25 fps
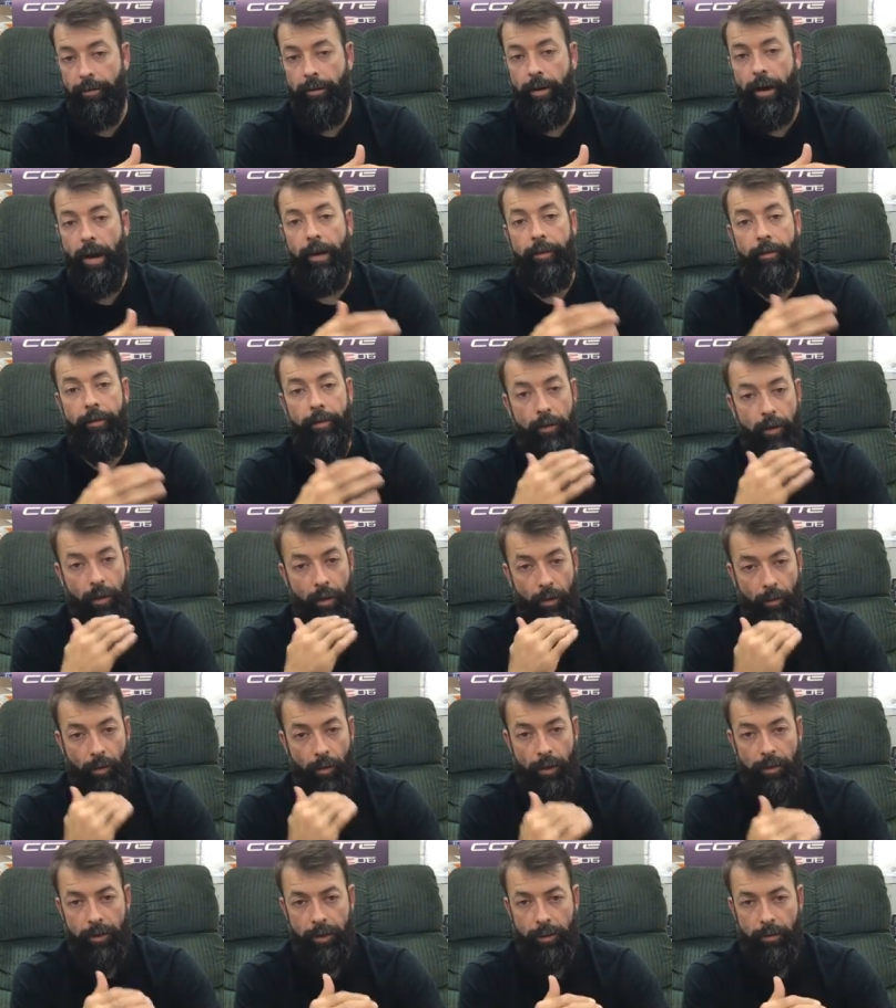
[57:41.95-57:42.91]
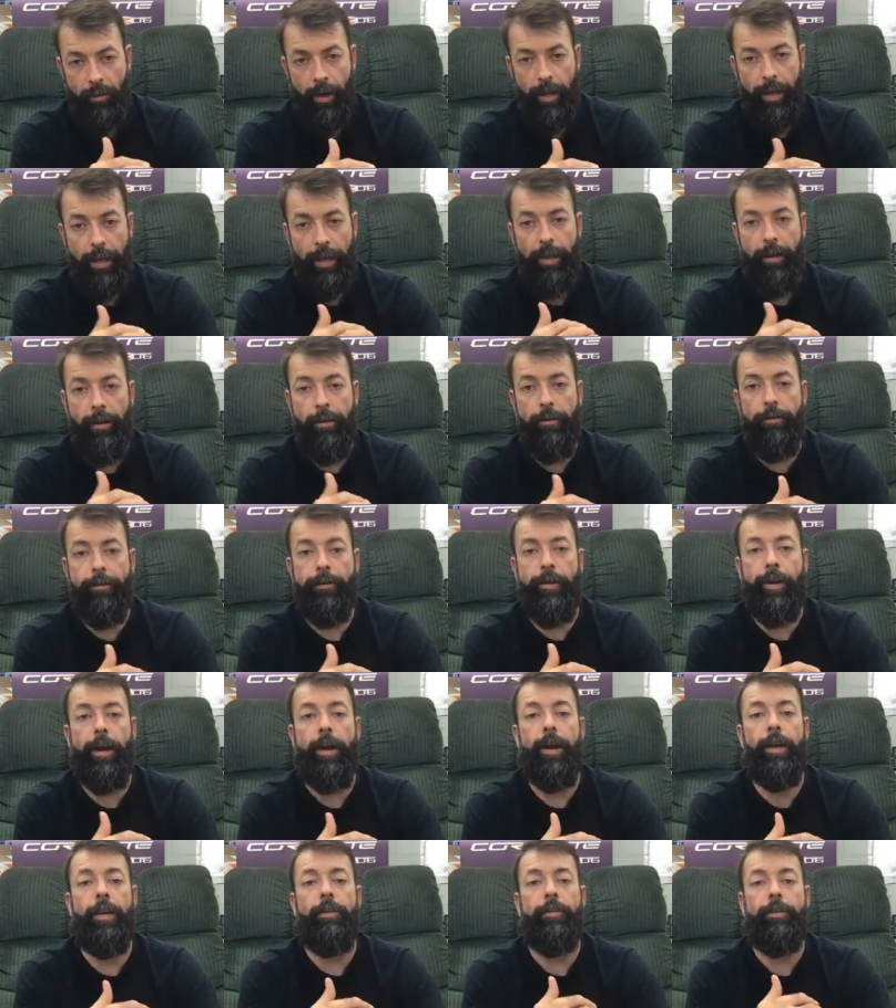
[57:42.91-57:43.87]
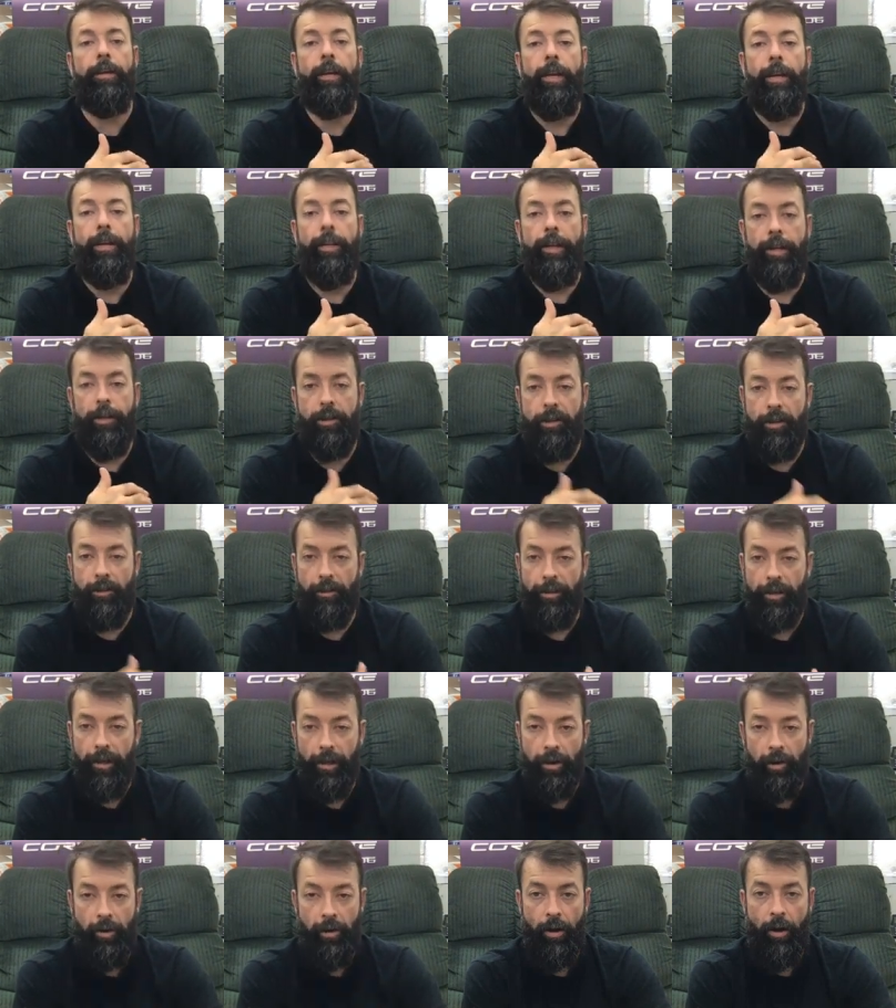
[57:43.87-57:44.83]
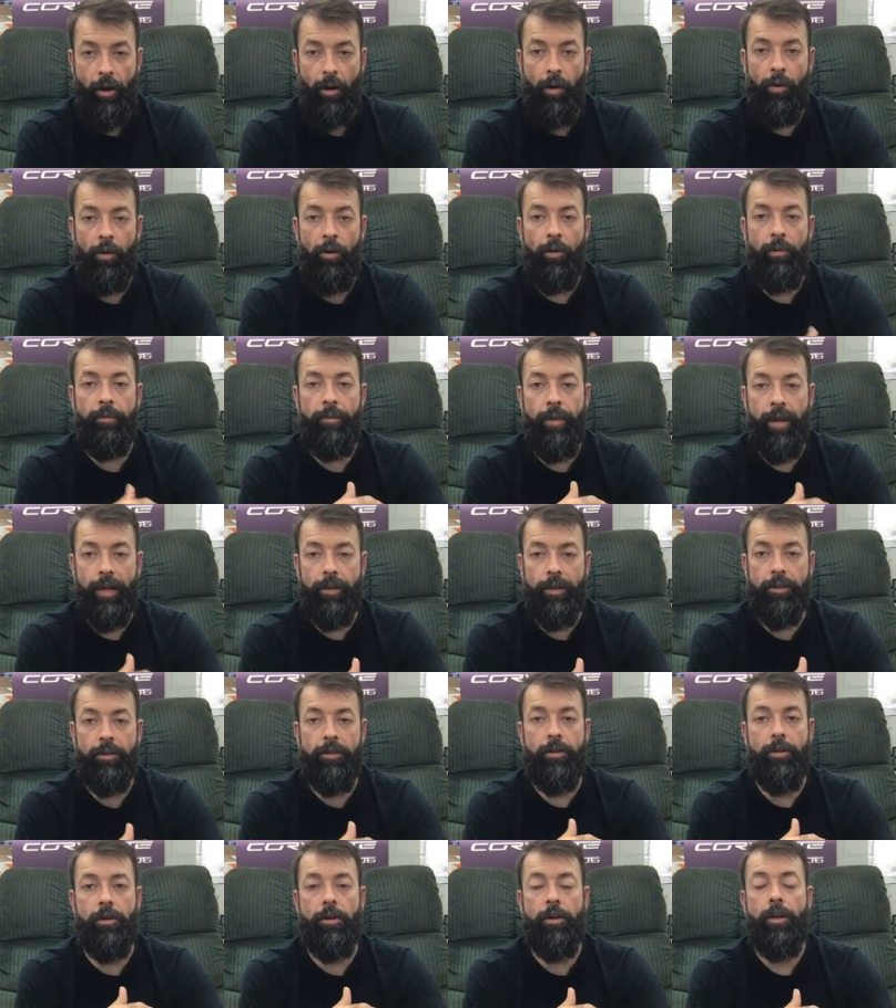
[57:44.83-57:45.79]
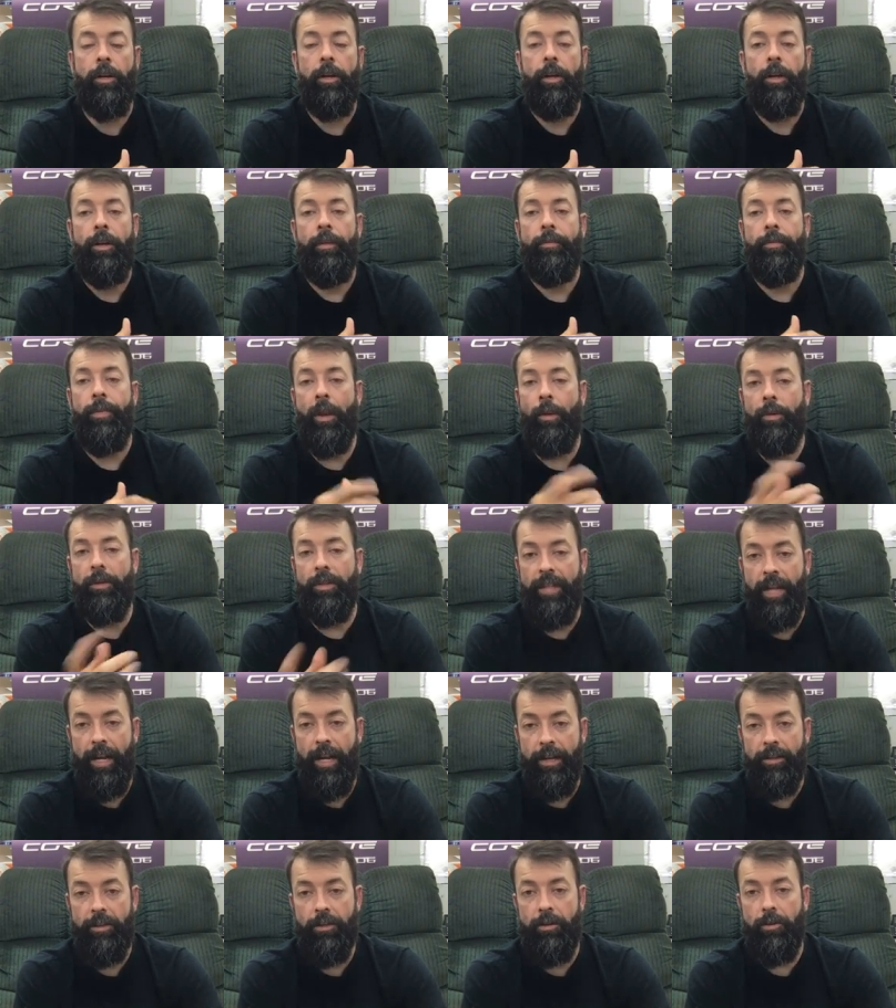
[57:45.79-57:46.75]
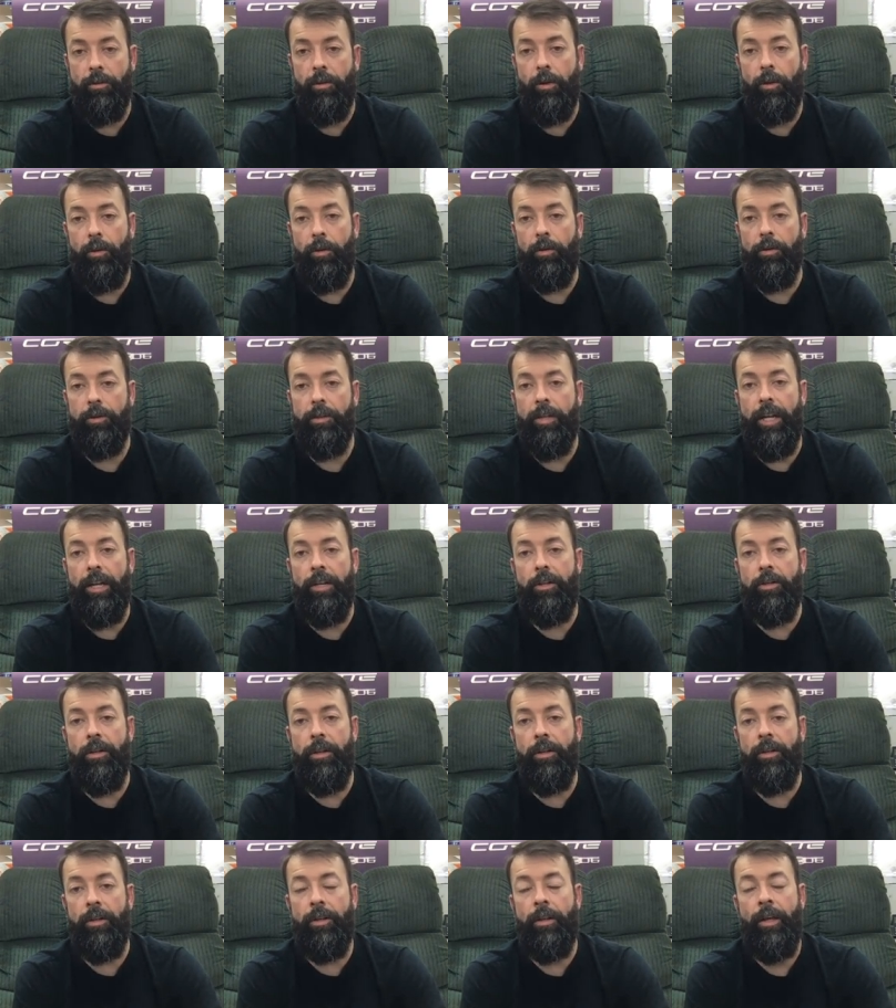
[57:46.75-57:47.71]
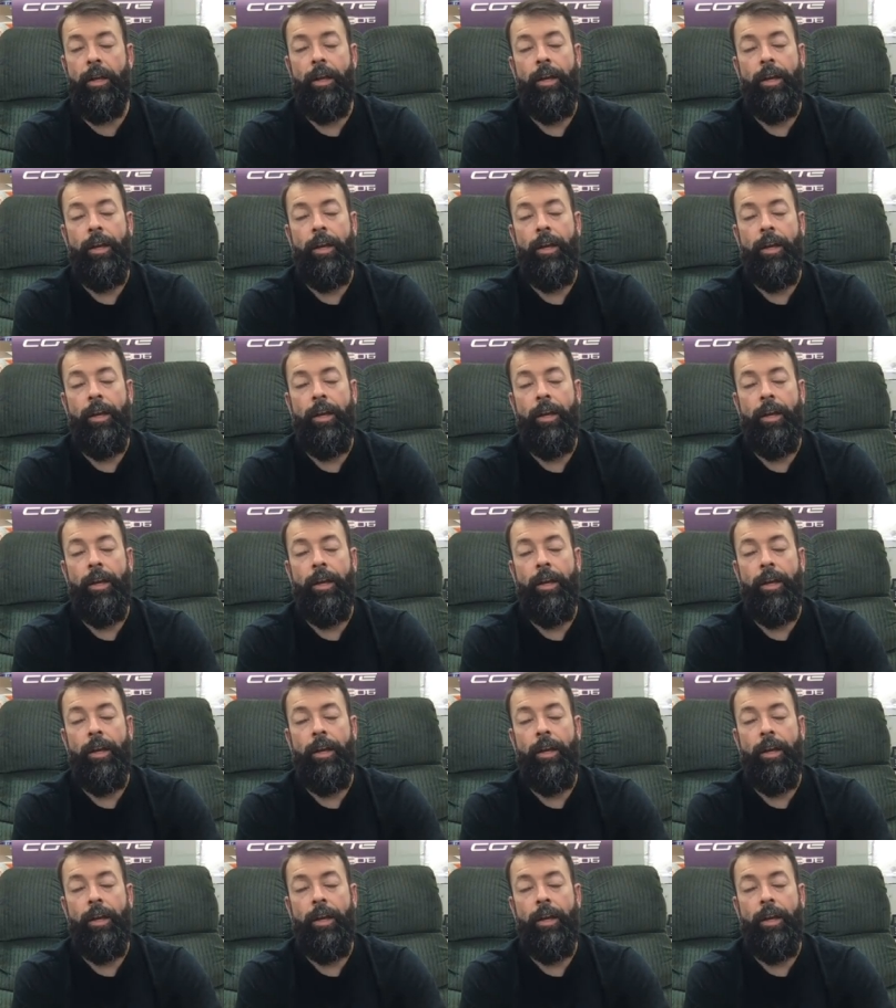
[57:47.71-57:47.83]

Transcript: If you're going to run straight E85, that should be a known mixture. I would test your local station.